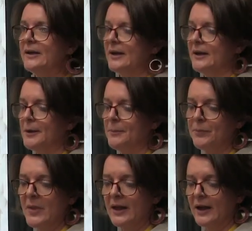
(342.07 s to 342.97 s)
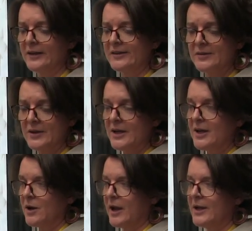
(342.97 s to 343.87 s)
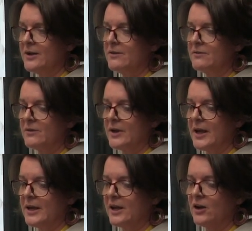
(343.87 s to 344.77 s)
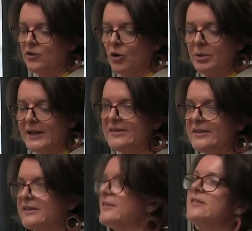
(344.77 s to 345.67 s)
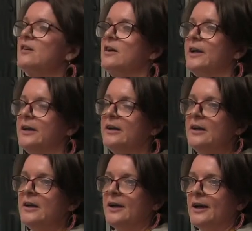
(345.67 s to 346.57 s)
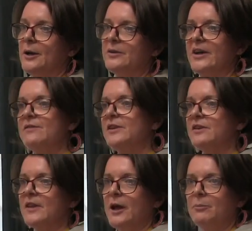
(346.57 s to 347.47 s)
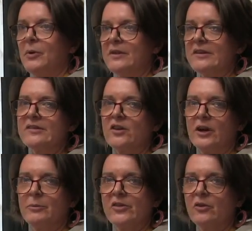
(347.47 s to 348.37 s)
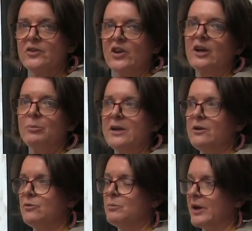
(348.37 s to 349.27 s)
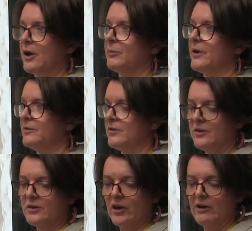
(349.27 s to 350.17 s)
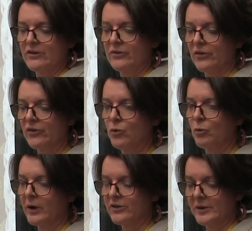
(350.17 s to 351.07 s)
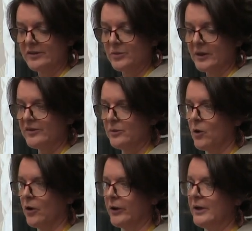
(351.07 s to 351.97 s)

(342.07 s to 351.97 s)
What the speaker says: And in kind of completing the design, David, and then by this time Sylvie Jacoby, who'd become the director of the school by 2021,